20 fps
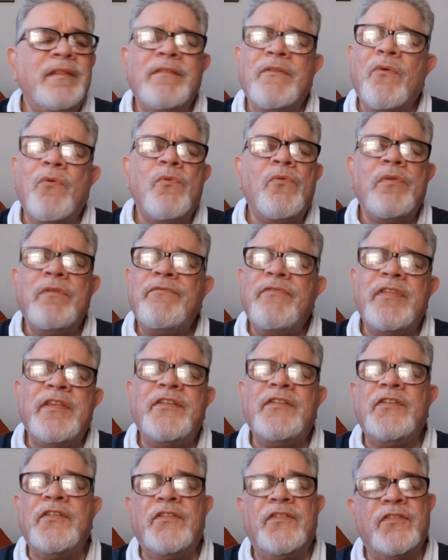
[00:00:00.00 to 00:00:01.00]
all of
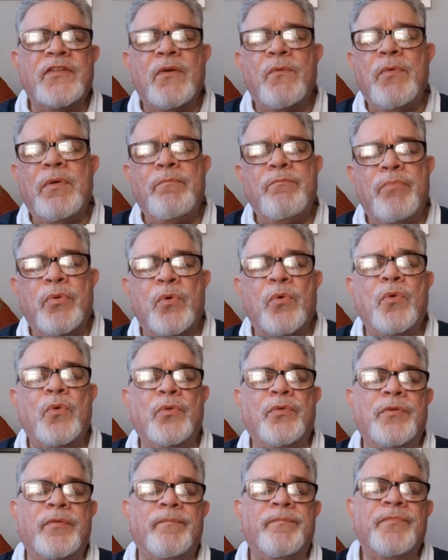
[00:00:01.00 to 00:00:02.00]
this is so
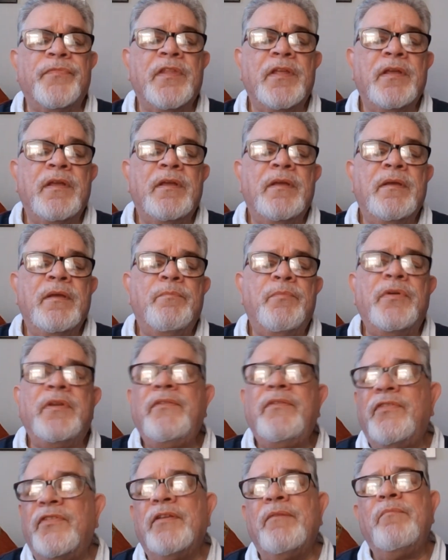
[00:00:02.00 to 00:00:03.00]
important. But
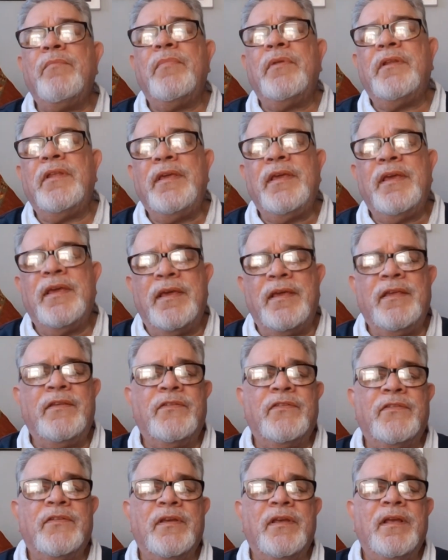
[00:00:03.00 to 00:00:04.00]
if somebody
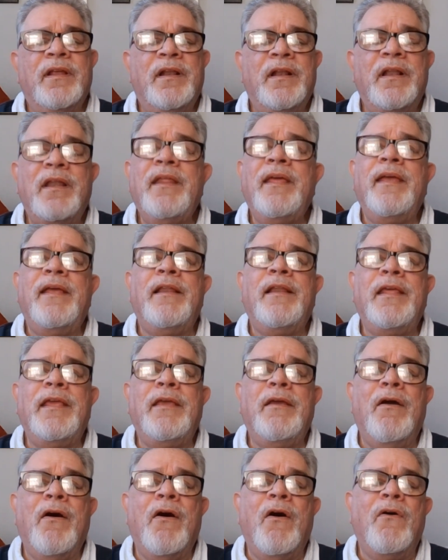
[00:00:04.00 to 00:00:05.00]
is
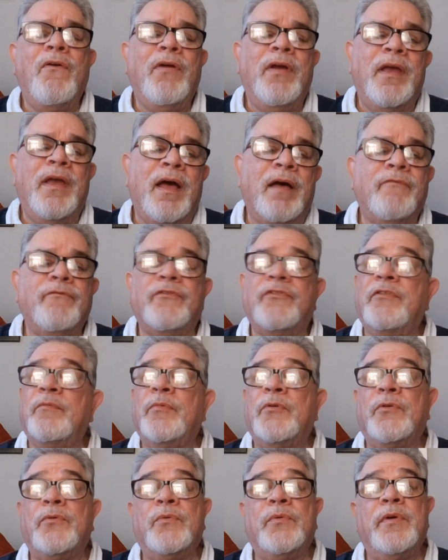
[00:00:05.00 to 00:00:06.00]
clearly
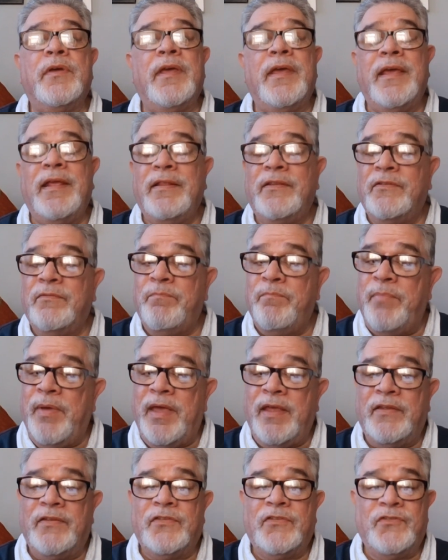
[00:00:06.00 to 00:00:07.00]
uncomfortable, it's
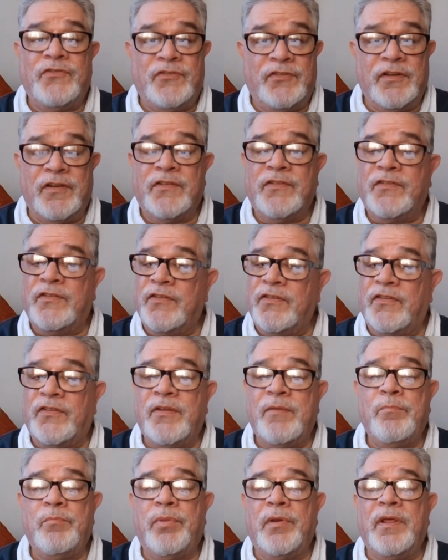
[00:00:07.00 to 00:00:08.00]
best just to
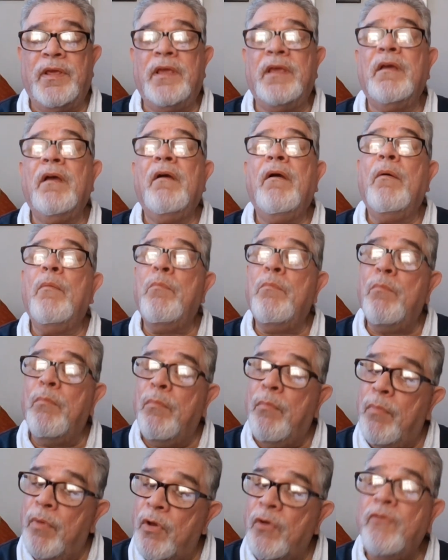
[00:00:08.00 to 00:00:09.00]
simply
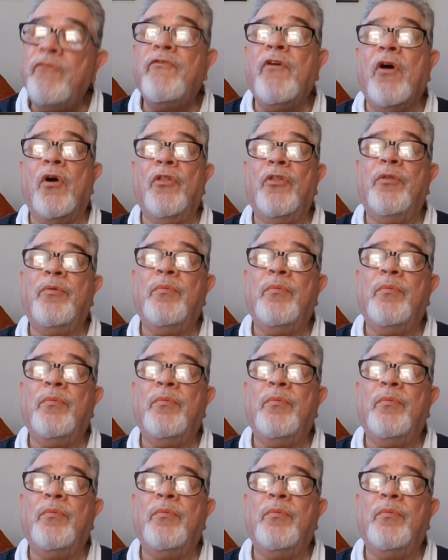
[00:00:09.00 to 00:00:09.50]
move on.